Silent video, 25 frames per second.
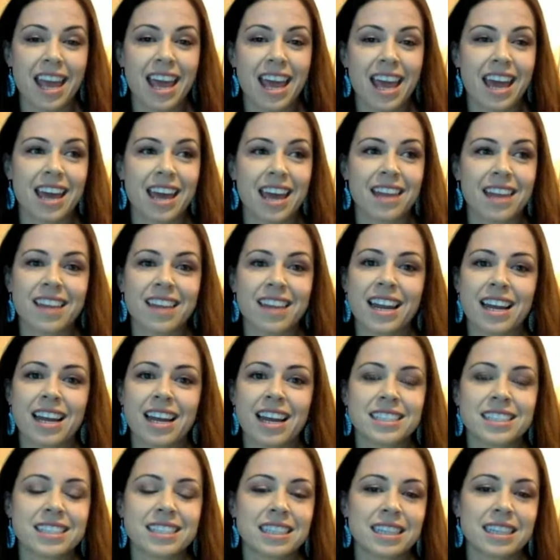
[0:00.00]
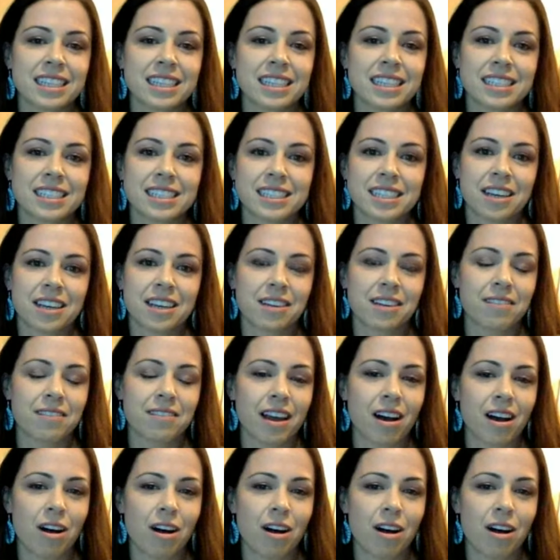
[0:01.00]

and that has a list of